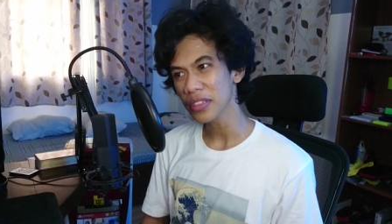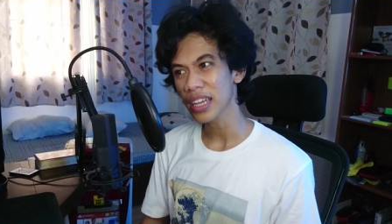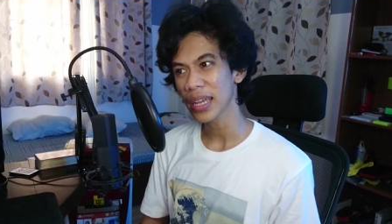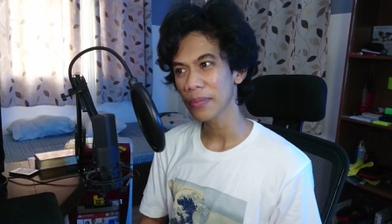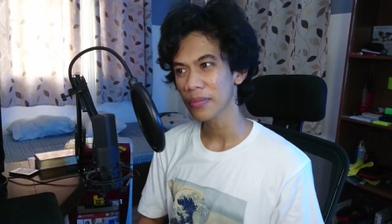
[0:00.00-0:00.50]
the
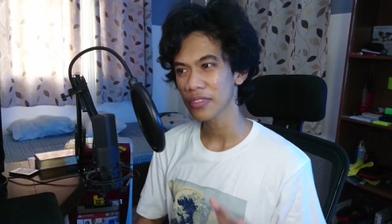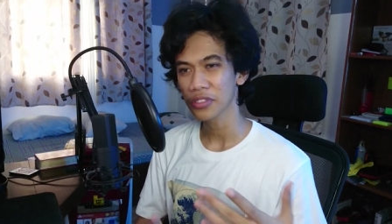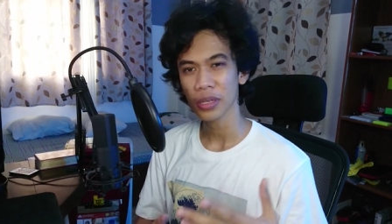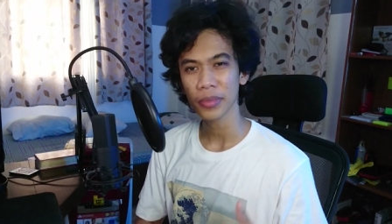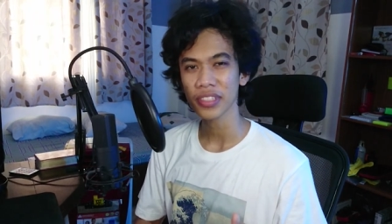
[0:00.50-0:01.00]
time,
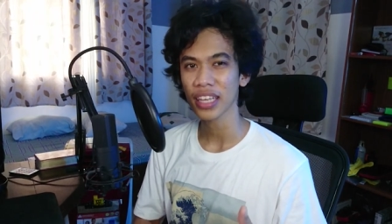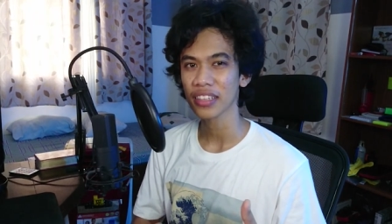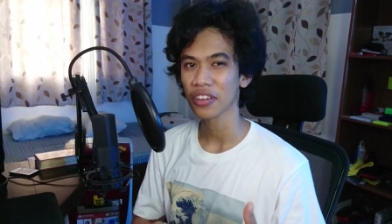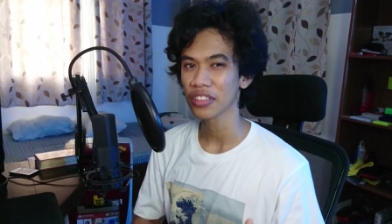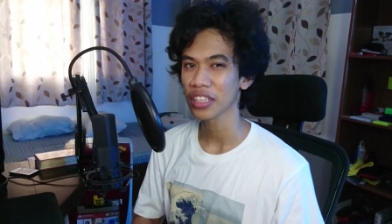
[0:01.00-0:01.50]
streamers
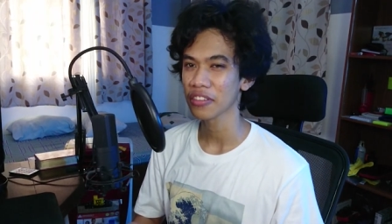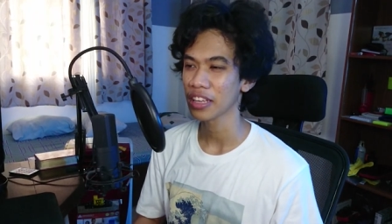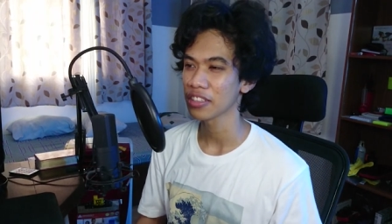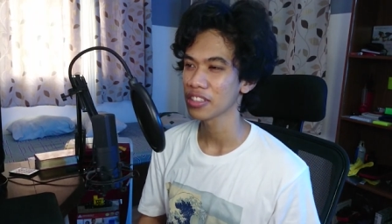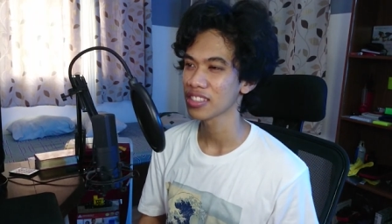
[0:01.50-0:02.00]
and content
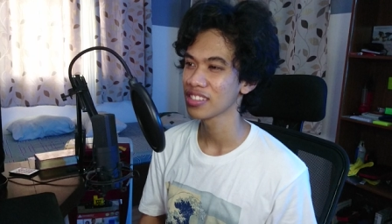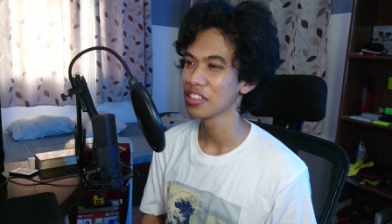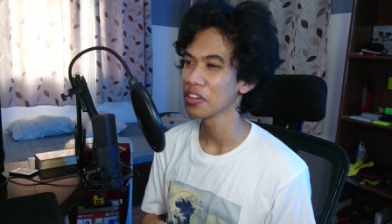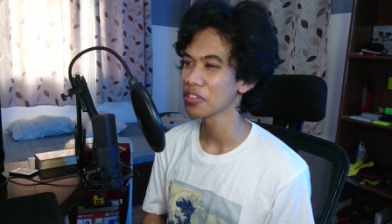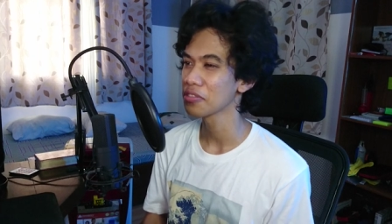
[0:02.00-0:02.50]
creators
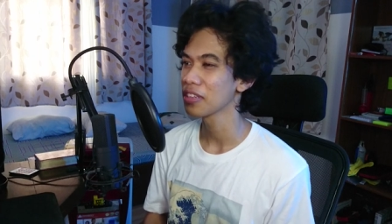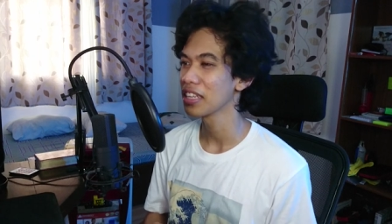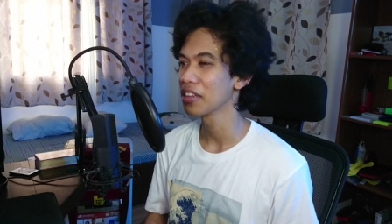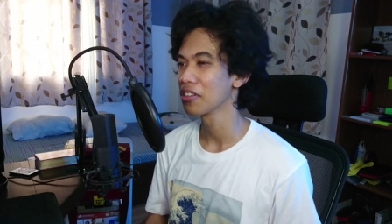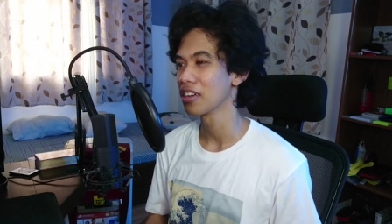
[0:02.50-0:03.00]
don't
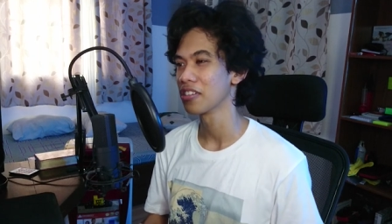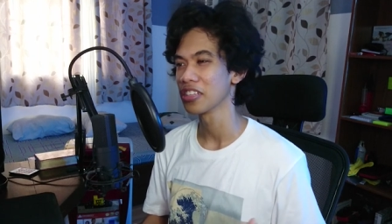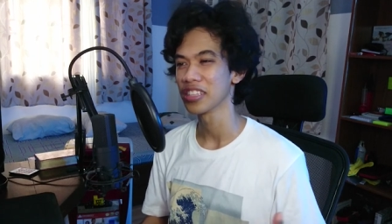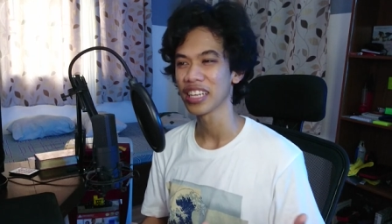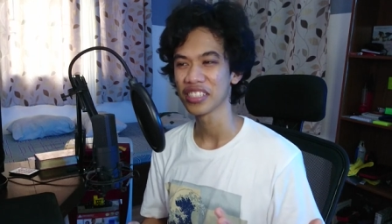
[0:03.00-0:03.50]
really know the
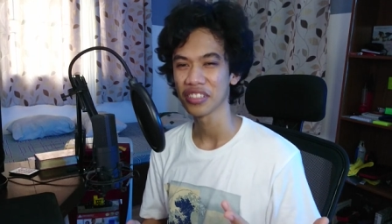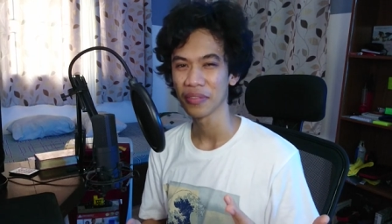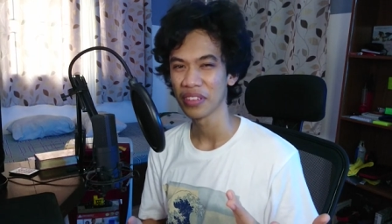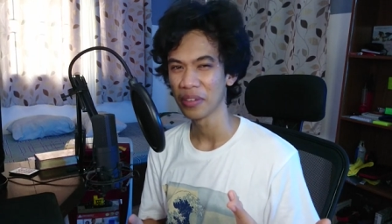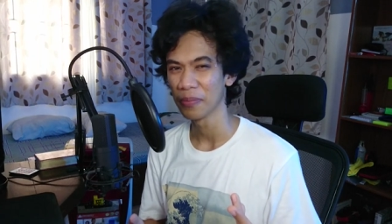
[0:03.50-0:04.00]
orientation
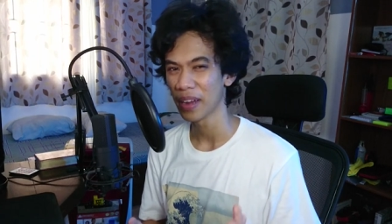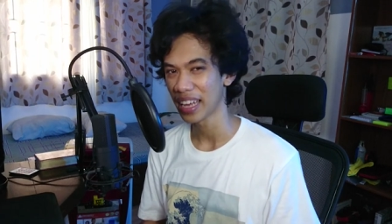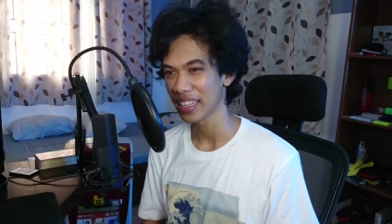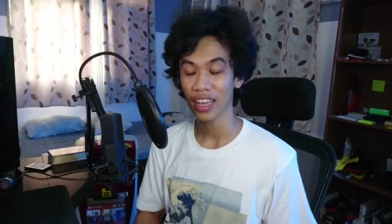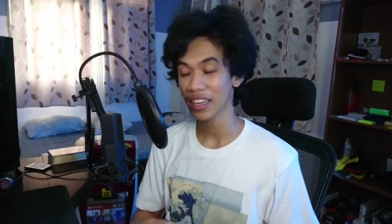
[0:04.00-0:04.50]
of their
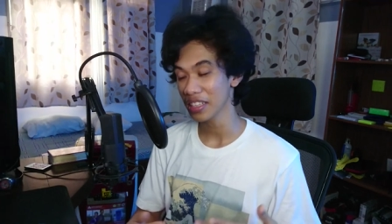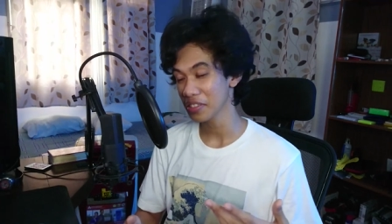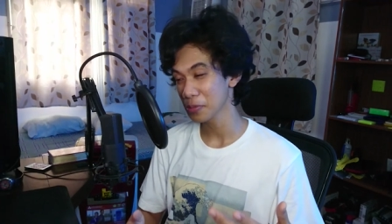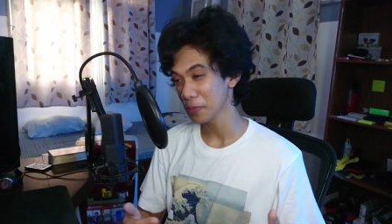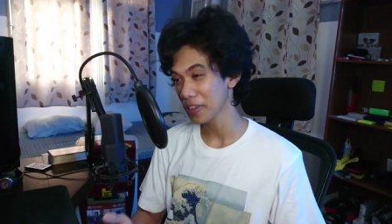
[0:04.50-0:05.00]
mic. And
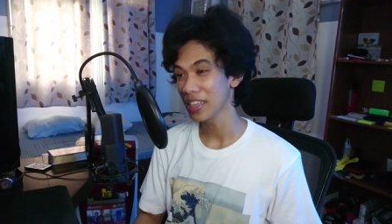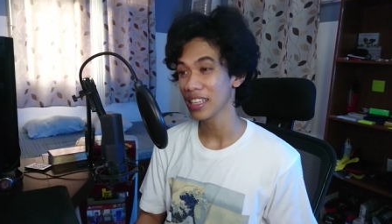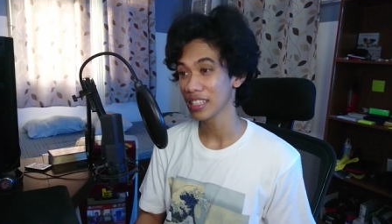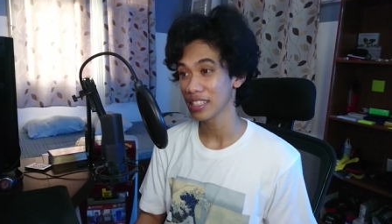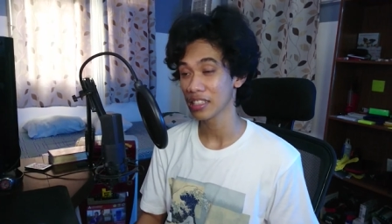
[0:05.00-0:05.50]
it's really
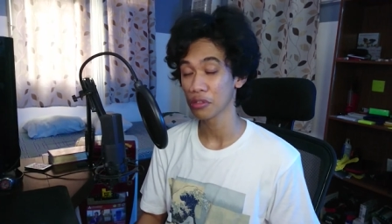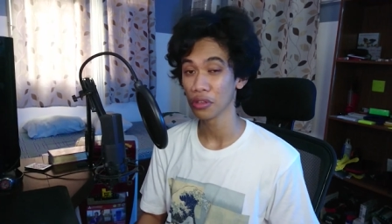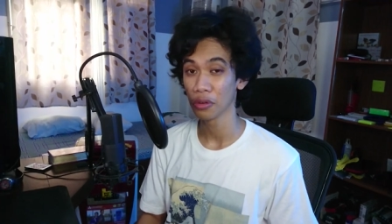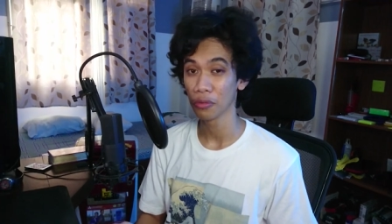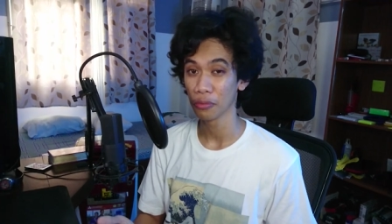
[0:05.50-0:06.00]
easy to
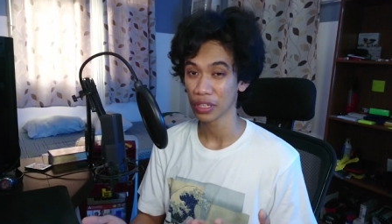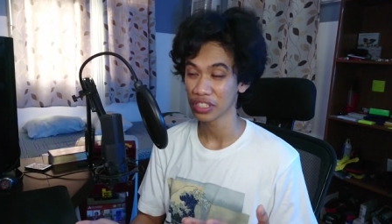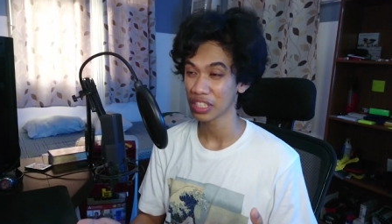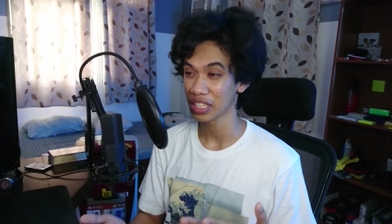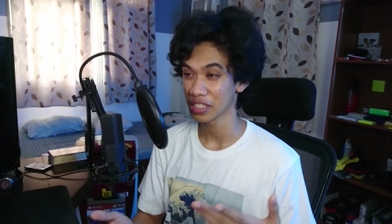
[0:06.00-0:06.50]
know
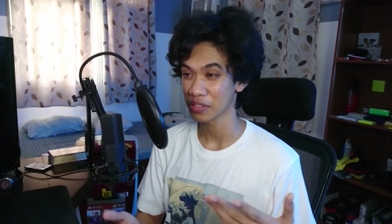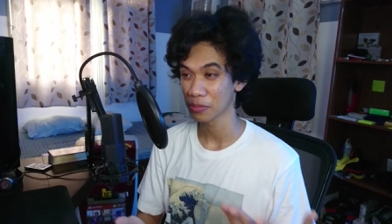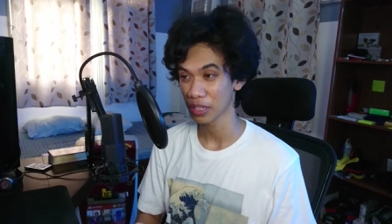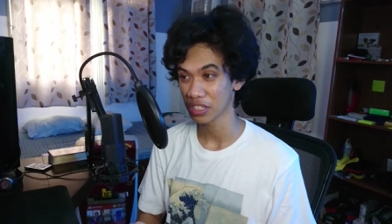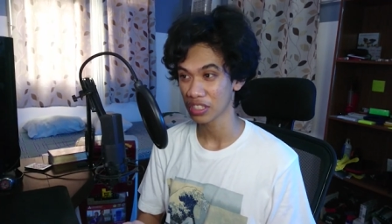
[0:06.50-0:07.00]
which is
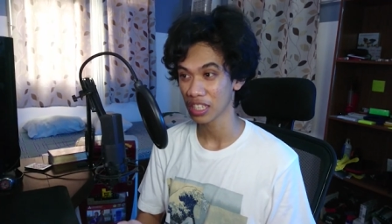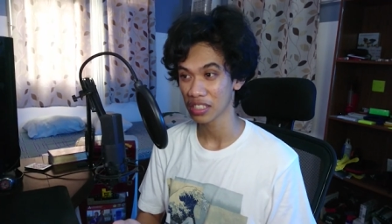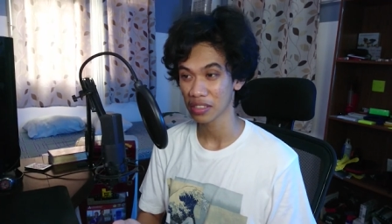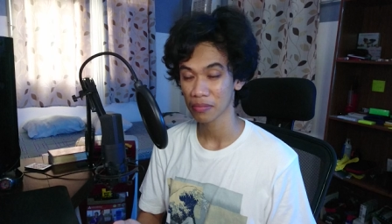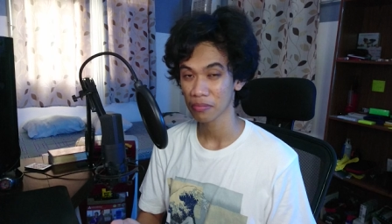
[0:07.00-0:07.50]
which.
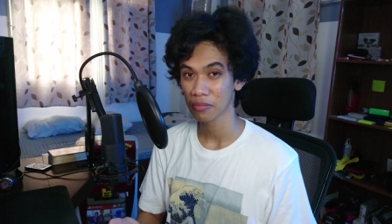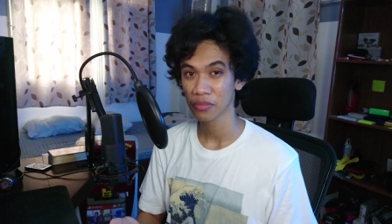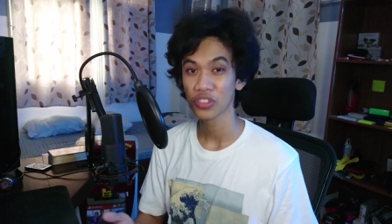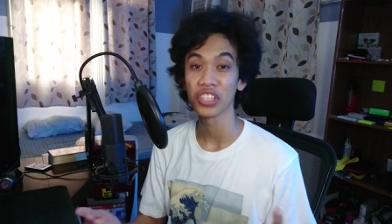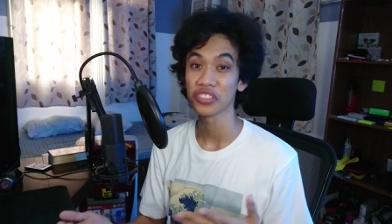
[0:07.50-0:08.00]
Just
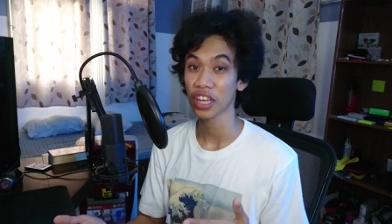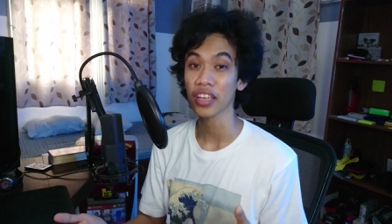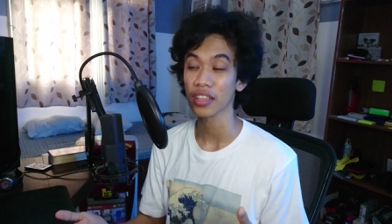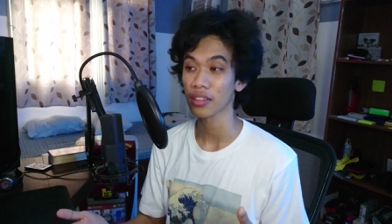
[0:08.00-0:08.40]
just check